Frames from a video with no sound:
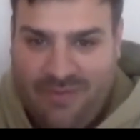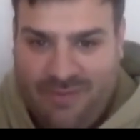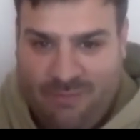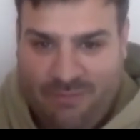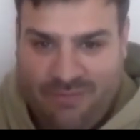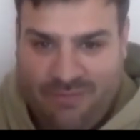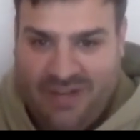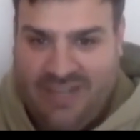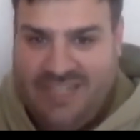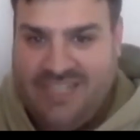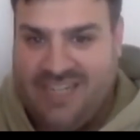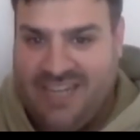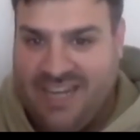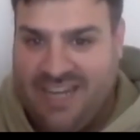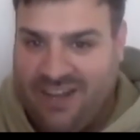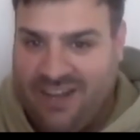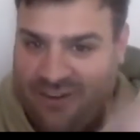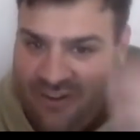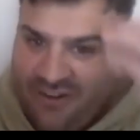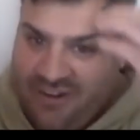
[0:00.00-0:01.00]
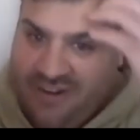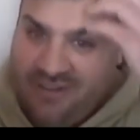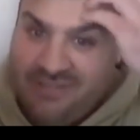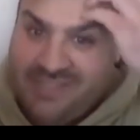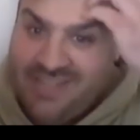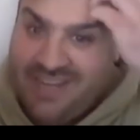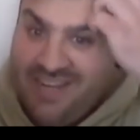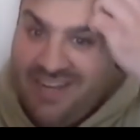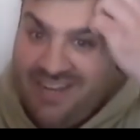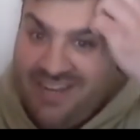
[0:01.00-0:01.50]
bracelet on. I
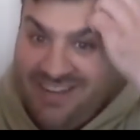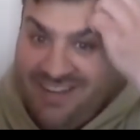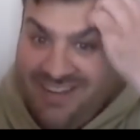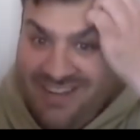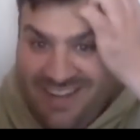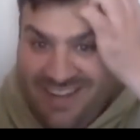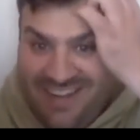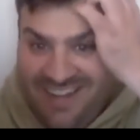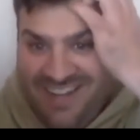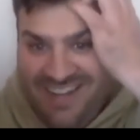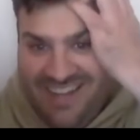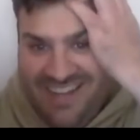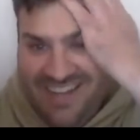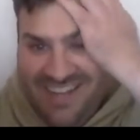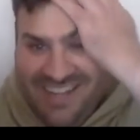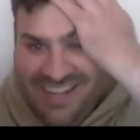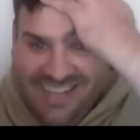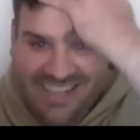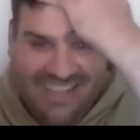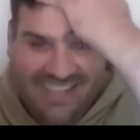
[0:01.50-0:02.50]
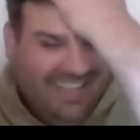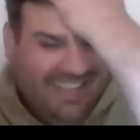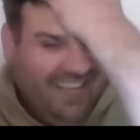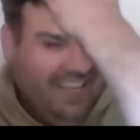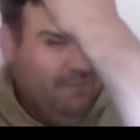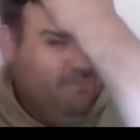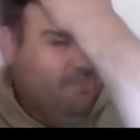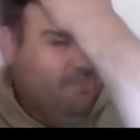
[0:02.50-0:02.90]
was like, he